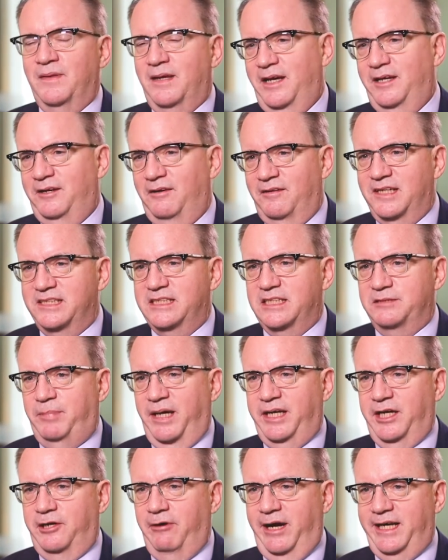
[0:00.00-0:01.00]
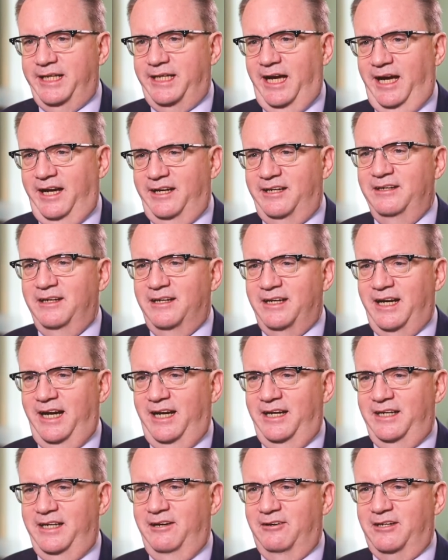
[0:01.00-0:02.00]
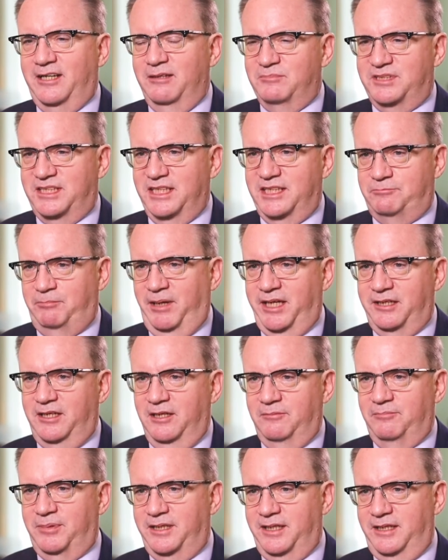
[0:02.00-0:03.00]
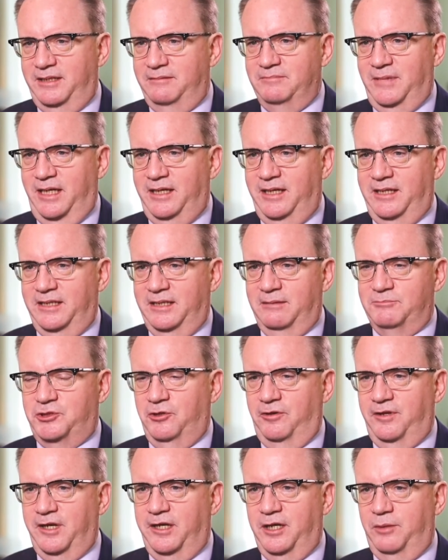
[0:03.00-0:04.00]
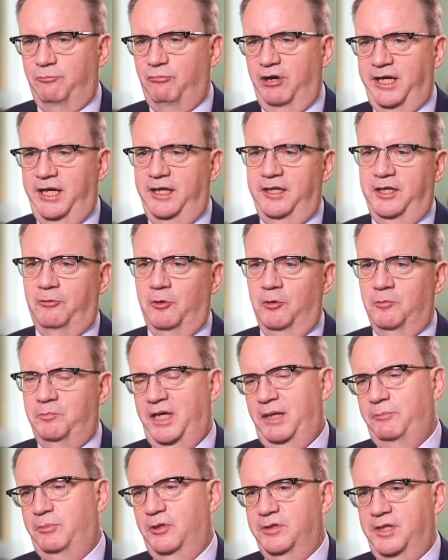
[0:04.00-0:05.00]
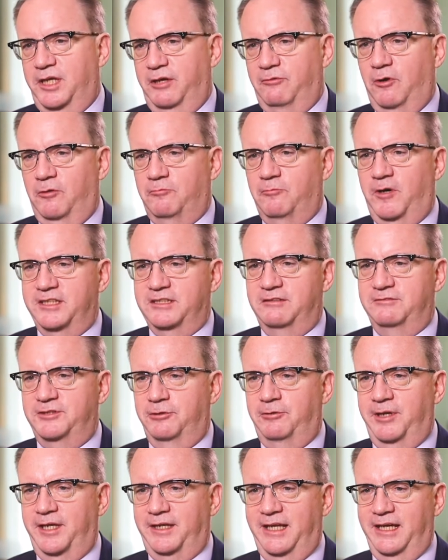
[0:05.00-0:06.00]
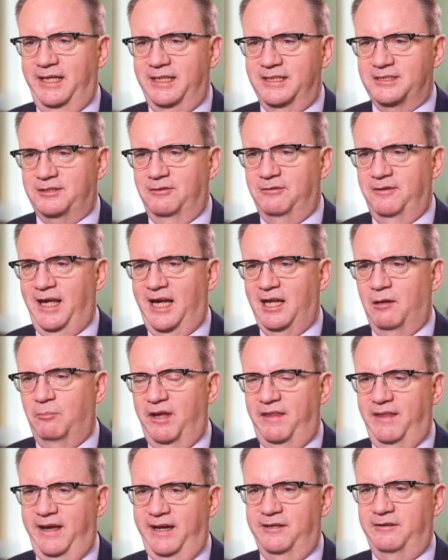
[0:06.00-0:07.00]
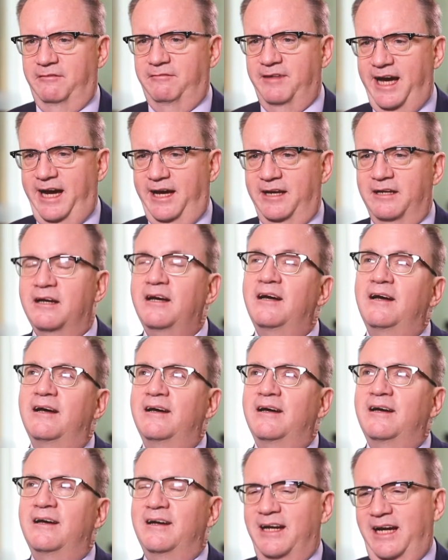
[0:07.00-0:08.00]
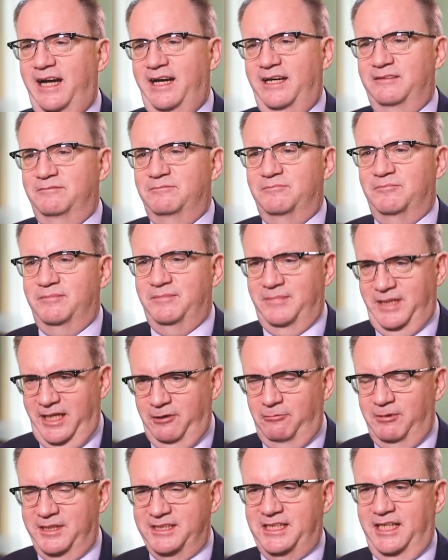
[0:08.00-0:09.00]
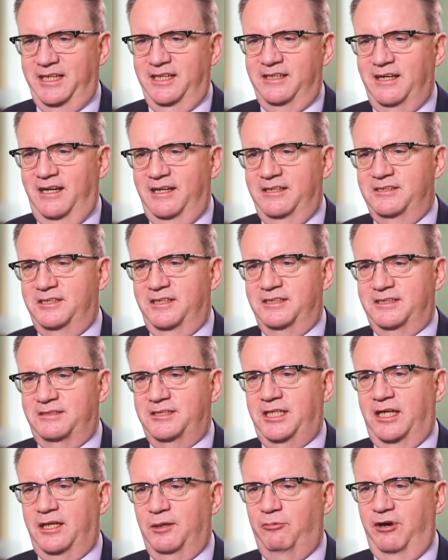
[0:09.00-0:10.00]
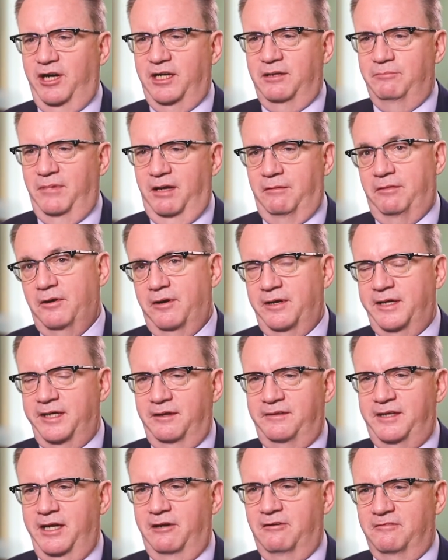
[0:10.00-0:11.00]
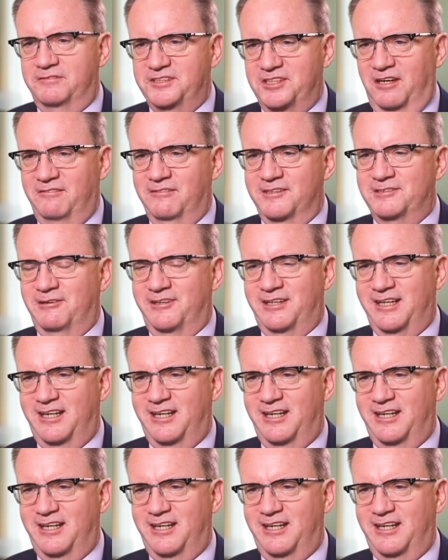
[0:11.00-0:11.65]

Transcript: this has been a great gig, and here comes this big company, and I'm sure they're going to bring in their own people and their own ways of doing things, so that'll be the end of that. And here we sit. I just celebrated my 30th year of service with the